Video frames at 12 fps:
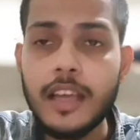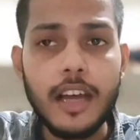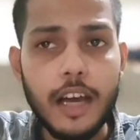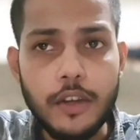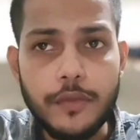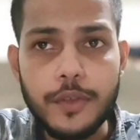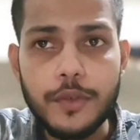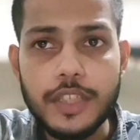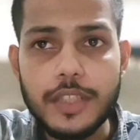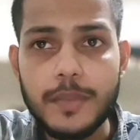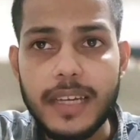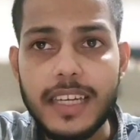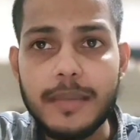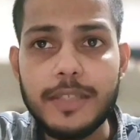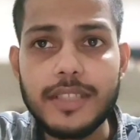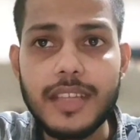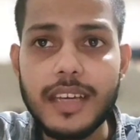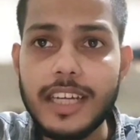Hello viewers, my name
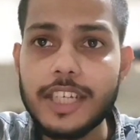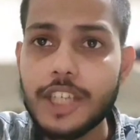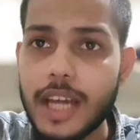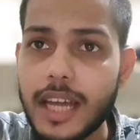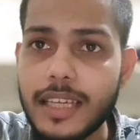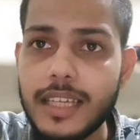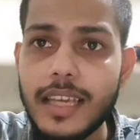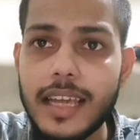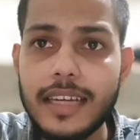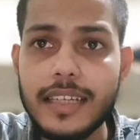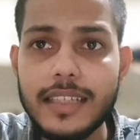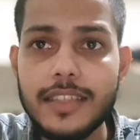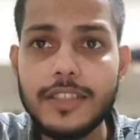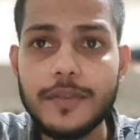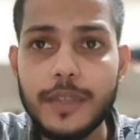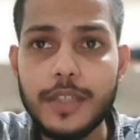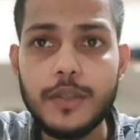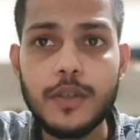is Tanay Shahi and in this
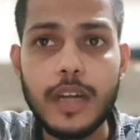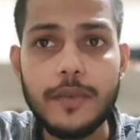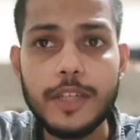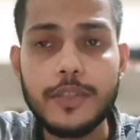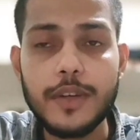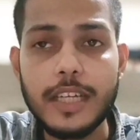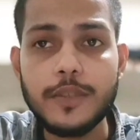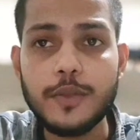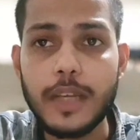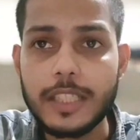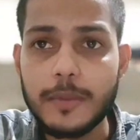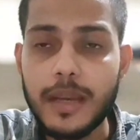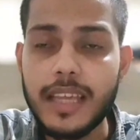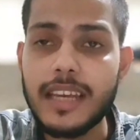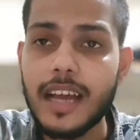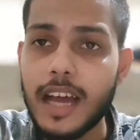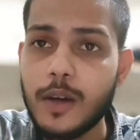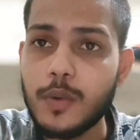video I will try to
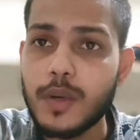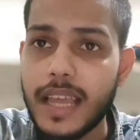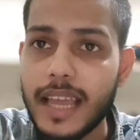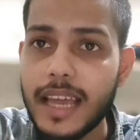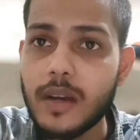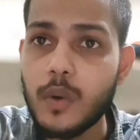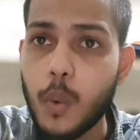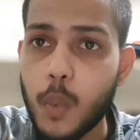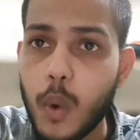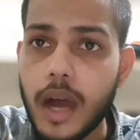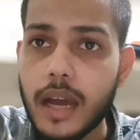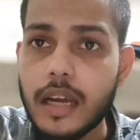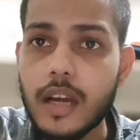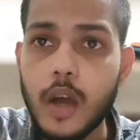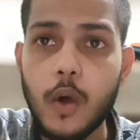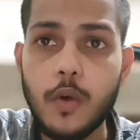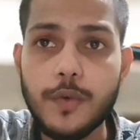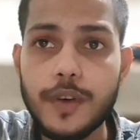explain how can
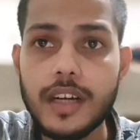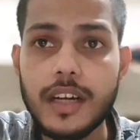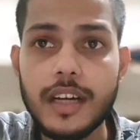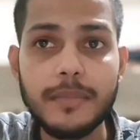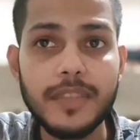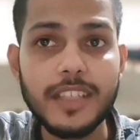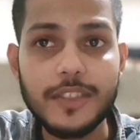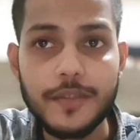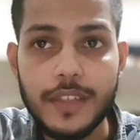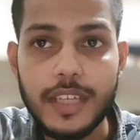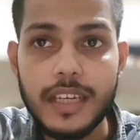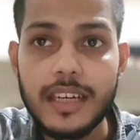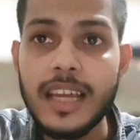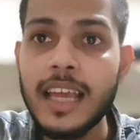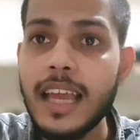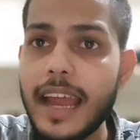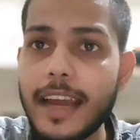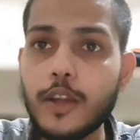one overcome this fear
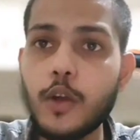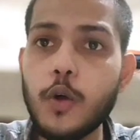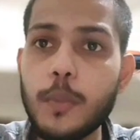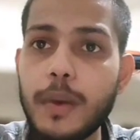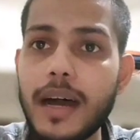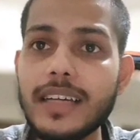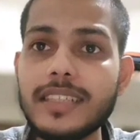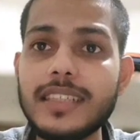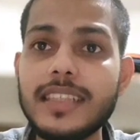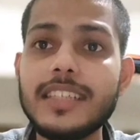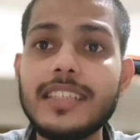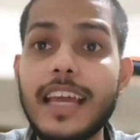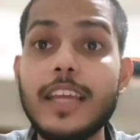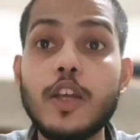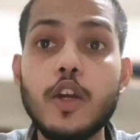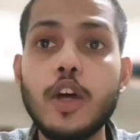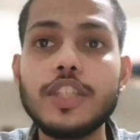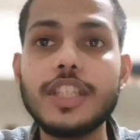and go past this
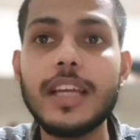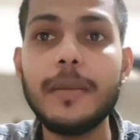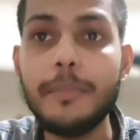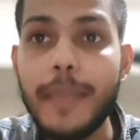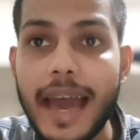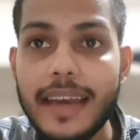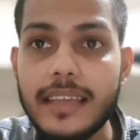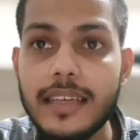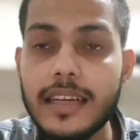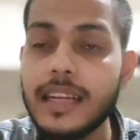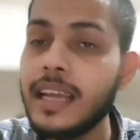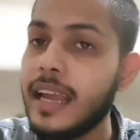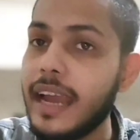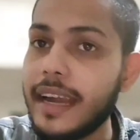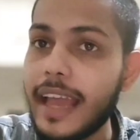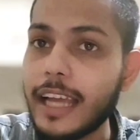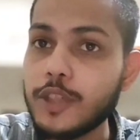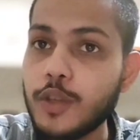psychological barrier
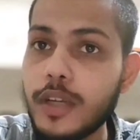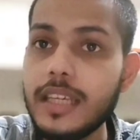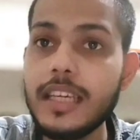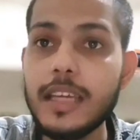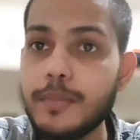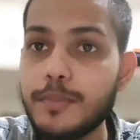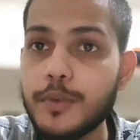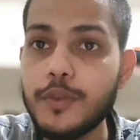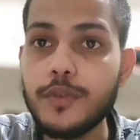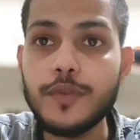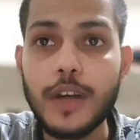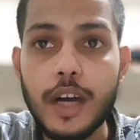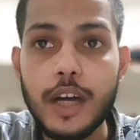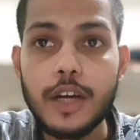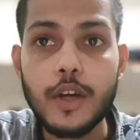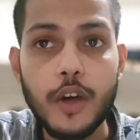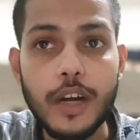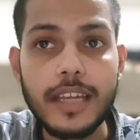and actually improve
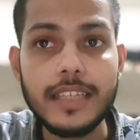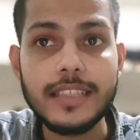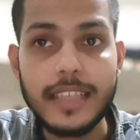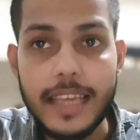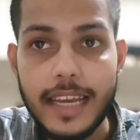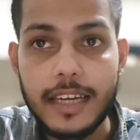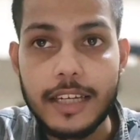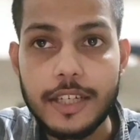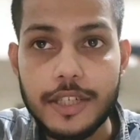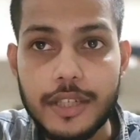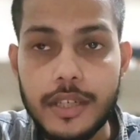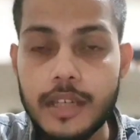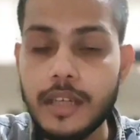her or his English.